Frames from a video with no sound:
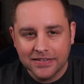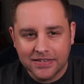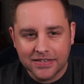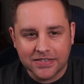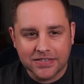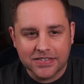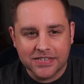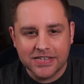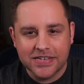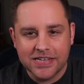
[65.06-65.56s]
to
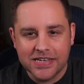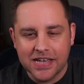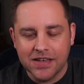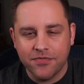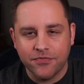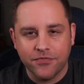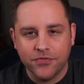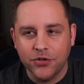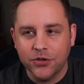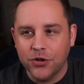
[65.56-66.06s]
see
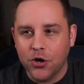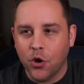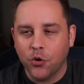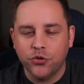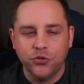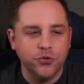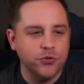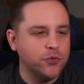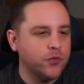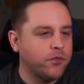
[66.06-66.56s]
if, you know,
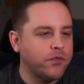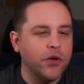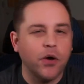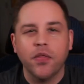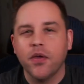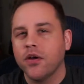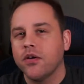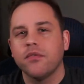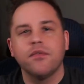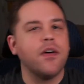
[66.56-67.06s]
you feel
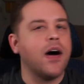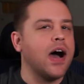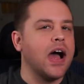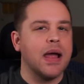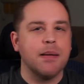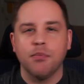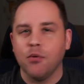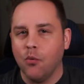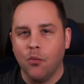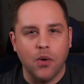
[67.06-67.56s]
their
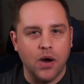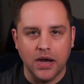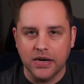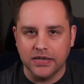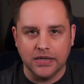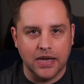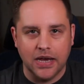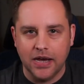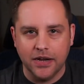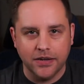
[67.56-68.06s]
vibe or
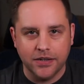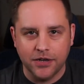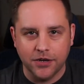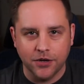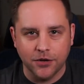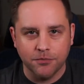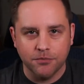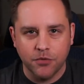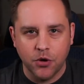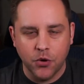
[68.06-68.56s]
whatnot
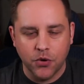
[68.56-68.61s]
here.